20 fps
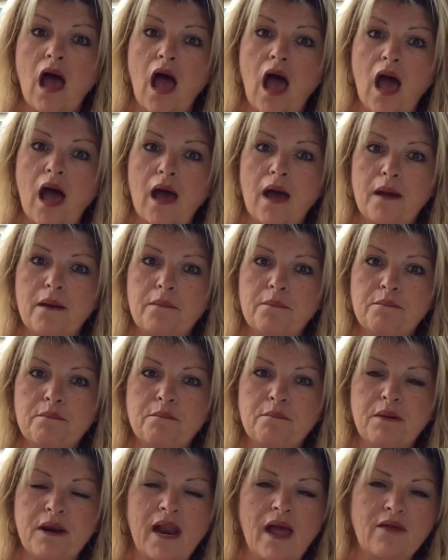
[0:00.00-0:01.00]

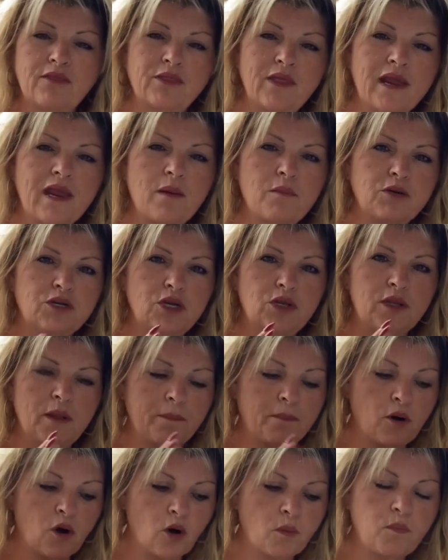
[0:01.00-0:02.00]
but I think I'm gonna do the
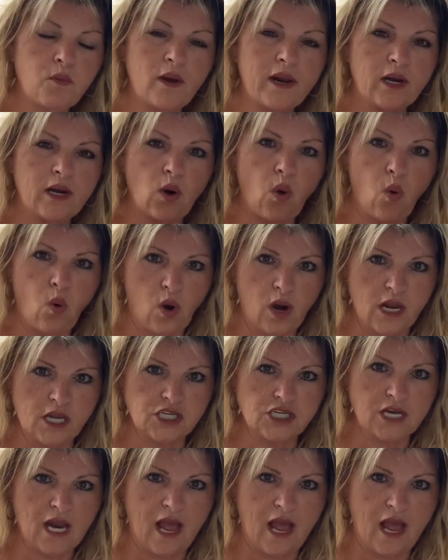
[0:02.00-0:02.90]
purple and orange.